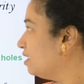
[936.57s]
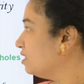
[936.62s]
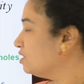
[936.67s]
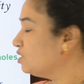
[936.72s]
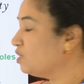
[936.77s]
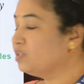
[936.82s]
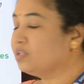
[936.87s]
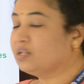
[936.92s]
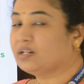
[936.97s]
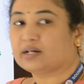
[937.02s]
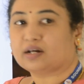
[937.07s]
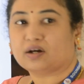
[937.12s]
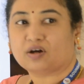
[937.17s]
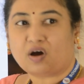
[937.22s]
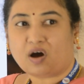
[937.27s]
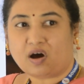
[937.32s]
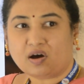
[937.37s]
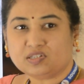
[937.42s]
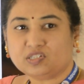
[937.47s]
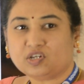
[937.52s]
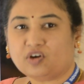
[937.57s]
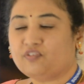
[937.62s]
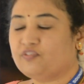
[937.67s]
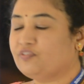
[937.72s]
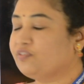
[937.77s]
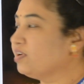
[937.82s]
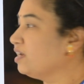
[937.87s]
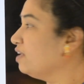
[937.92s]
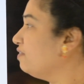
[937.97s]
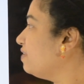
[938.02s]
So the cause
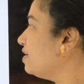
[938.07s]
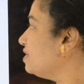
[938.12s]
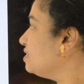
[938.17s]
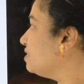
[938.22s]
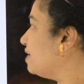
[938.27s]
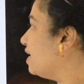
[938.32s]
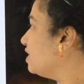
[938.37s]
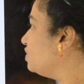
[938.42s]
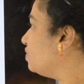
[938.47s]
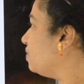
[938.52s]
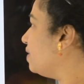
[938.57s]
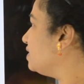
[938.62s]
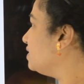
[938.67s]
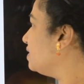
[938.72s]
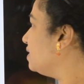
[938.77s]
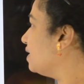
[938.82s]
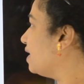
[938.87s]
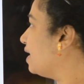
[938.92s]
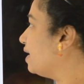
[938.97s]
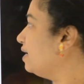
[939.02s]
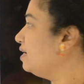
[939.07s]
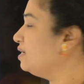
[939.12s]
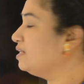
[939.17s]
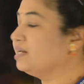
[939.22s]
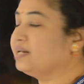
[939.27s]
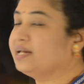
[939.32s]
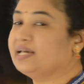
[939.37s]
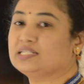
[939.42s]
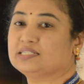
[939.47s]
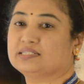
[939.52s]
of reverse saturation current
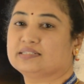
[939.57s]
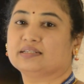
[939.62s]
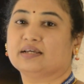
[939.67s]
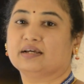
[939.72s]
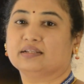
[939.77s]
is